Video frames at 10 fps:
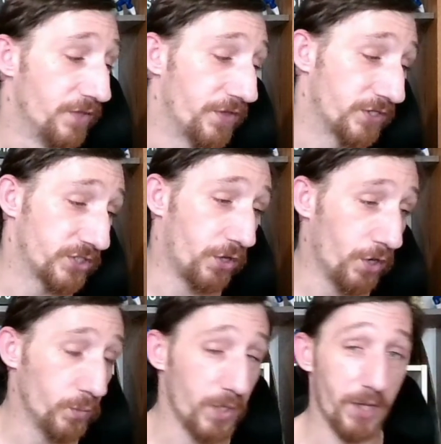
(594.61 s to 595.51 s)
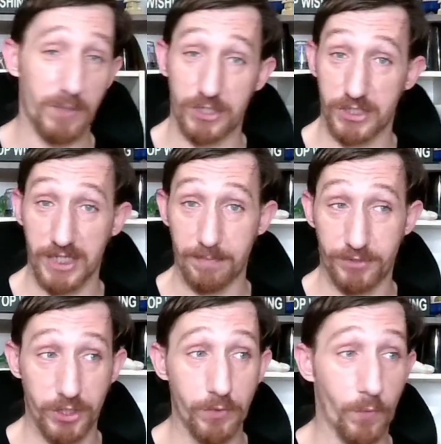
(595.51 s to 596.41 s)
There's the hard way, which is step
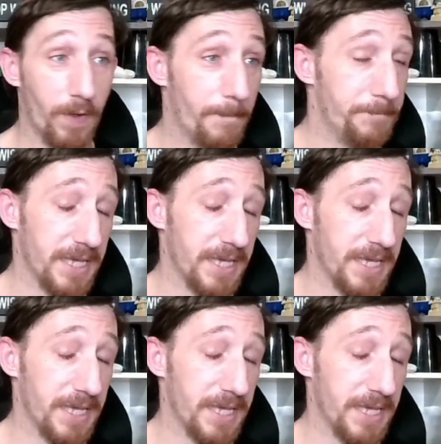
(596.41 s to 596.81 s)
two,